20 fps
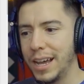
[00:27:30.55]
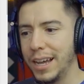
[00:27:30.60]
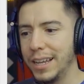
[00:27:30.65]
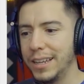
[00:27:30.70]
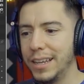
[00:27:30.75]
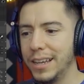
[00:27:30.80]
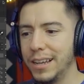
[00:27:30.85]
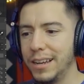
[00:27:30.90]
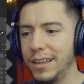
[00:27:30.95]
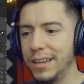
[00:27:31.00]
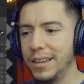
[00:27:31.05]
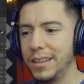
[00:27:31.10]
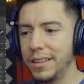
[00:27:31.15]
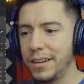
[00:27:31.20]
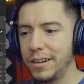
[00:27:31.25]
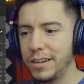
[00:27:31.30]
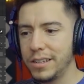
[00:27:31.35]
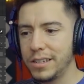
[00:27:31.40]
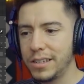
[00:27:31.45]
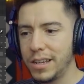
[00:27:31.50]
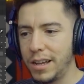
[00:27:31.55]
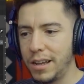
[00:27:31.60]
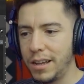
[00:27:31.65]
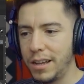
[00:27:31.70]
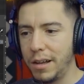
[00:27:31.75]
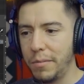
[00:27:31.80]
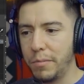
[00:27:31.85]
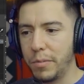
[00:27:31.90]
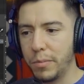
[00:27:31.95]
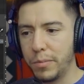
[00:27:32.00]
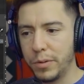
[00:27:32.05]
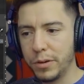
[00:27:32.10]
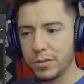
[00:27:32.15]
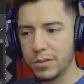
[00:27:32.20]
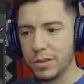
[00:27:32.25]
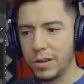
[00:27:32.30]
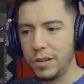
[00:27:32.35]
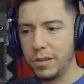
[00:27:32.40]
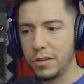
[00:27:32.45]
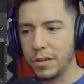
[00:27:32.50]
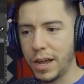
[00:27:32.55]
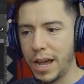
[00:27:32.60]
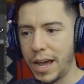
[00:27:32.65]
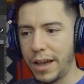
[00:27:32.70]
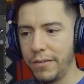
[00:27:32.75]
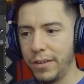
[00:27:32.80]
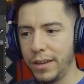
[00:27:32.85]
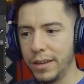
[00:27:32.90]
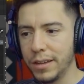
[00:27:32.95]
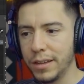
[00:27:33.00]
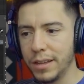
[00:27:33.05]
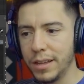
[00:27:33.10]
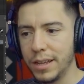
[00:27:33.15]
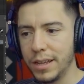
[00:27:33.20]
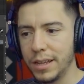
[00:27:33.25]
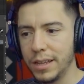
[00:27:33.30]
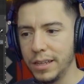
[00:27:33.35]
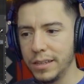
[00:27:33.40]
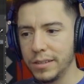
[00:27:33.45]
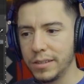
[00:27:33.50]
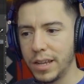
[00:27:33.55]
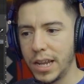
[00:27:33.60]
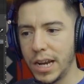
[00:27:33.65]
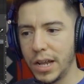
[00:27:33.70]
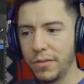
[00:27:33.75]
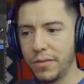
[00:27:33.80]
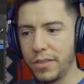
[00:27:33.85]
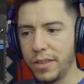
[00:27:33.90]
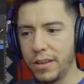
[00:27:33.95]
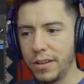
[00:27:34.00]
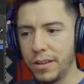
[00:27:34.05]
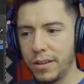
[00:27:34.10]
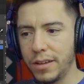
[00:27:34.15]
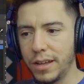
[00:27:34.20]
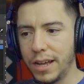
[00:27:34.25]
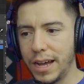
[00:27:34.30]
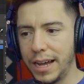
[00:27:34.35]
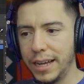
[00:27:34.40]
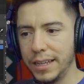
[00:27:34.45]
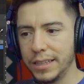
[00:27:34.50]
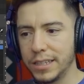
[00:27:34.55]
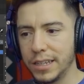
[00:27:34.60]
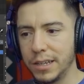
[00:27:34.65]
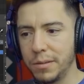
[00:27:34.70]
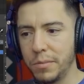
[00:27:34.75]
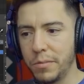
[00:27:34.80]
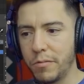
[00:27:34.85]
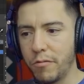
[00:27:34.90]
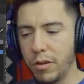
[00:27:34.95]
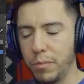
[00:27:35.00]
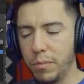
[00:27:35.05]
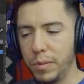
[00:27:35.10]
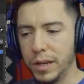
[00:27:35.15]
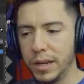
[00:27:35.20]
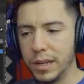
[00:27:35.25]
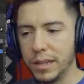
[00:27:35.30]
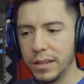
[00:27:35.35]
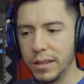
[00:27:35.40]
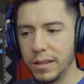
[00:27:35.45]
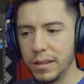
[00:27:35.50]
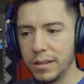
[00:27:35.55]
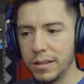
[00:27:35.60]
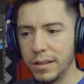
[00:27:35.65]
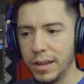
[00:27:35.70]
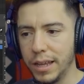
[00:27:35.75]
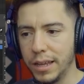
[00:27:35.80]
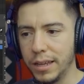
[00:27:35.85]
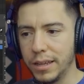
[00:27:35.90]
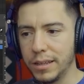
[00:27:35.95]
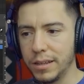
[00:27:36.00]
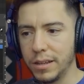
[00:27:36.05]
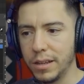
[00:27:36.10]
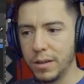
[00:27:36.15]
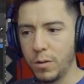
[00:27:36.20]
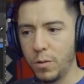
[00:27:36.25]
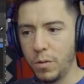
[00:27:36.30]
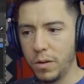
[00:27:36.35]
Ideally, there is a proposal on having, instead of the item repeated, like